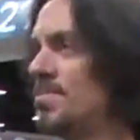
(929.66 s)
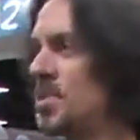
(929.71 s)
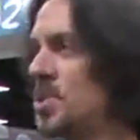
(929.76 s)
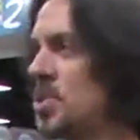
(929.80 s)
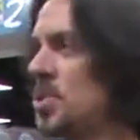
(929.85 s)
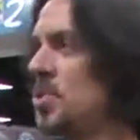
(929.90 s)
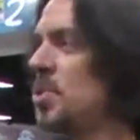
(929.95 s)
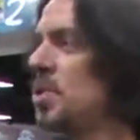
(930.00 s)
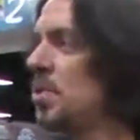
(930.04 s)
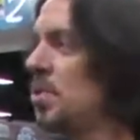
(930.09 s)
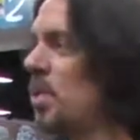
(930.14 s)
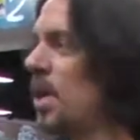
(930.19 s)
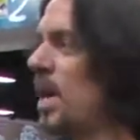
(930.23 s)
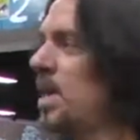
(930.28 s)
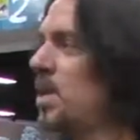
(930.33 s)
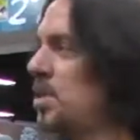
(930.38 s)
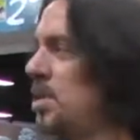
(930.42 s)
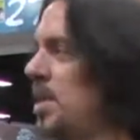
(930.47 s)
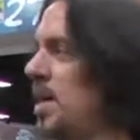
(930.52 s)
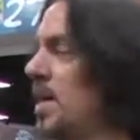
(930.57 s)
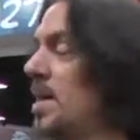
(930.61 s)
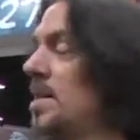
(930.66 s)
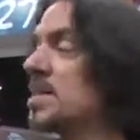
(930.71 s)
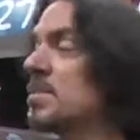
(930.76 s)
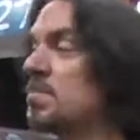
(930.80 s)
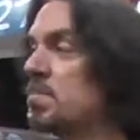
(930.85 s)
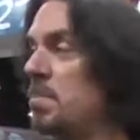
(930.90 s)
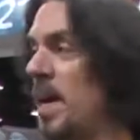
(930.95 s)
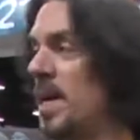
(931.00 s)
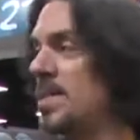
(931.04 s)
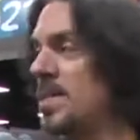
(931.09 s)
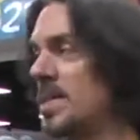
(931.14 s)
do the right thing as
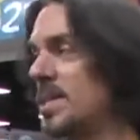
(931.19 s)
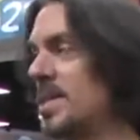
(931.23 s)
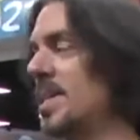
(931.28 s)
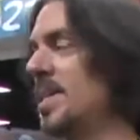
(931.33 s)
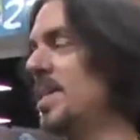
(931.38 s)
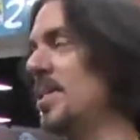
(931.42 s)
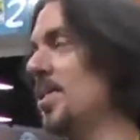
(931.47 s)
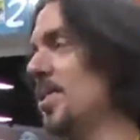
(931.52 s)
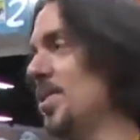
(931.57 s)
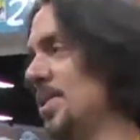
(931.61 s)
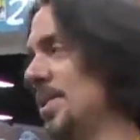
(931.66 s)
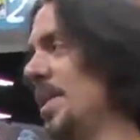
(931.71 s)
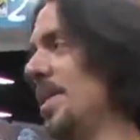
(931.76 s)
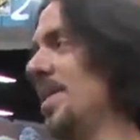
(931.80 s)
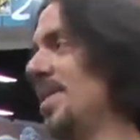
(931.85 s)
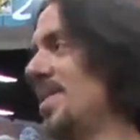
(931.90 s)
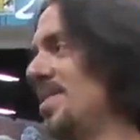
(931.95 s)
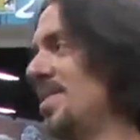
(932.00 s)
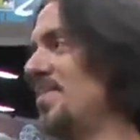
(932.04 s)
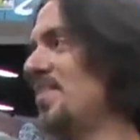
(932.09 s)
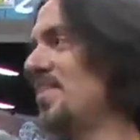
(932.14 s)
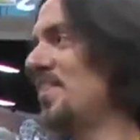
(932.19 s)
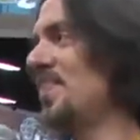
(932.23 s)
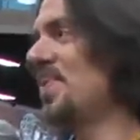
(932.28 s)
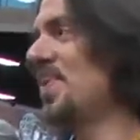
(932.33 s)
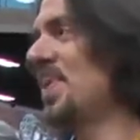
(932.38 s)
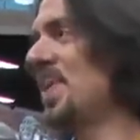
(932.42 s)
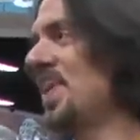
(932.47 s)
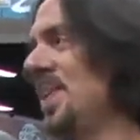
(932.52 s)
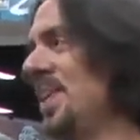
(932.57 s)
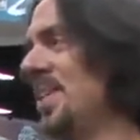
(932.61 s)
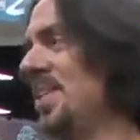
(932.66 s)
best as he knows how.
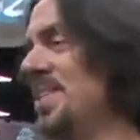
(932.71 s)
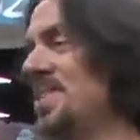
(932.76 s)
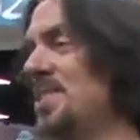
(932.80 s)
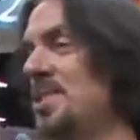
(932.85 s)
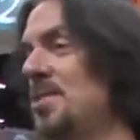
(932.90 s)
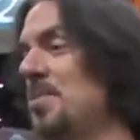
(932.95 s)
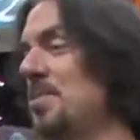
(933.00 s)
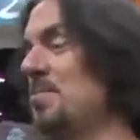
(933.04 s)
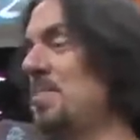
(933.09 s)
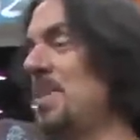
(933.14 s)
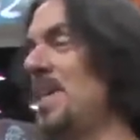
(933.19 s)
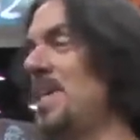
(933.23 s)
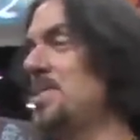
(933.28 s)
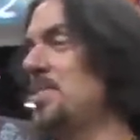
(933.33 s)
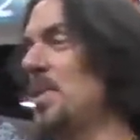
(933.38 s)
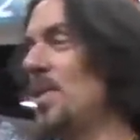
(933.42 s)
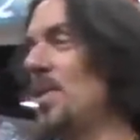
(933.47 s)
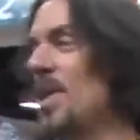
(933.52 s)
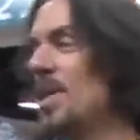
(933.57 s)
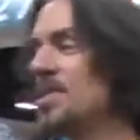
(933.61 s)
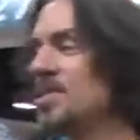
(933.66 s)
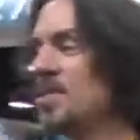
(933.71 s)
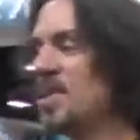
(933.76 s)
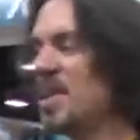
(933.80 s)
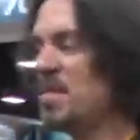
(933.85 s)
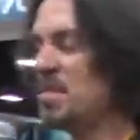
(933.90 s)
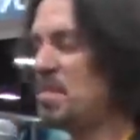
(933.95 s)
You know, as human beings, we all do the